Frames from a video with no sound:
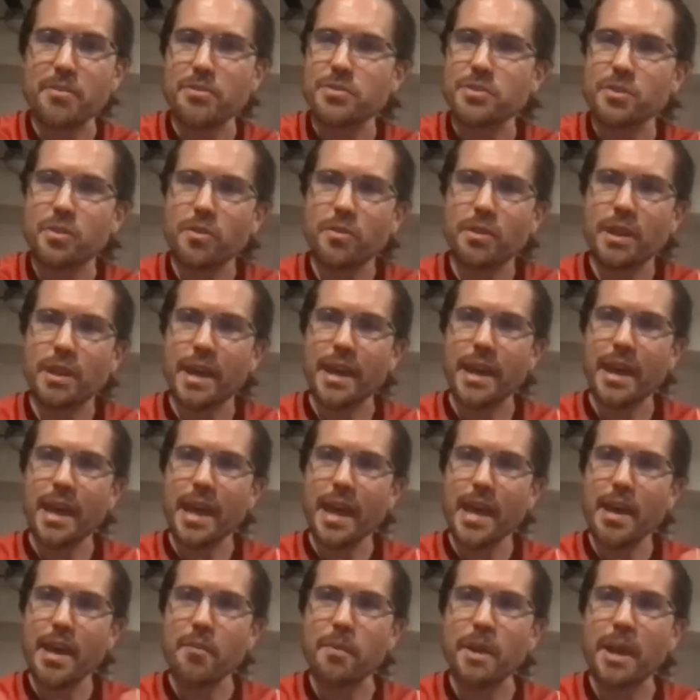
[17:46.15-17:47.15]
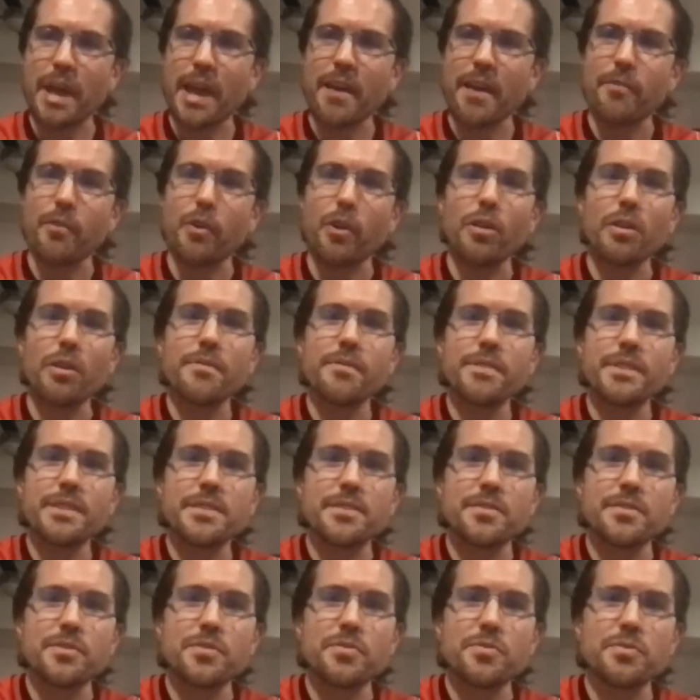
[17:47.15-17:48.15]
So, okay, hey, we have all of
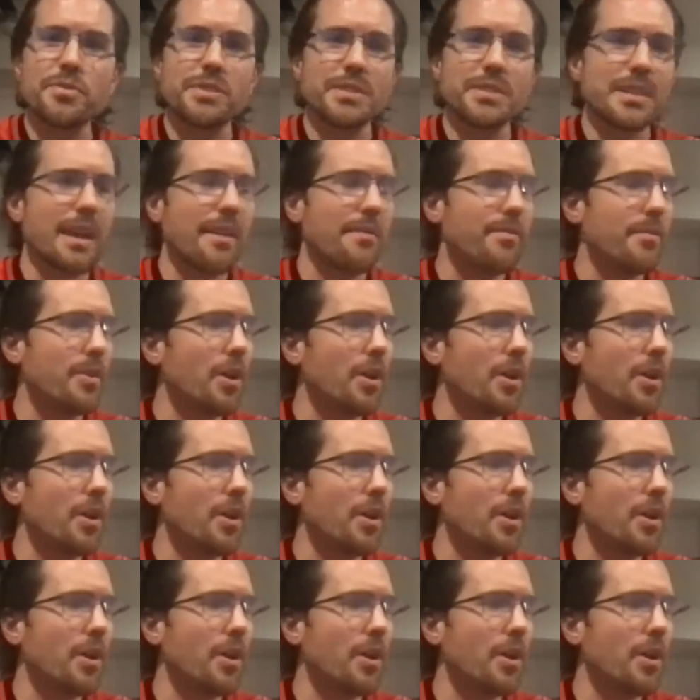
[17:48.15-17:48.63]
this new stuff.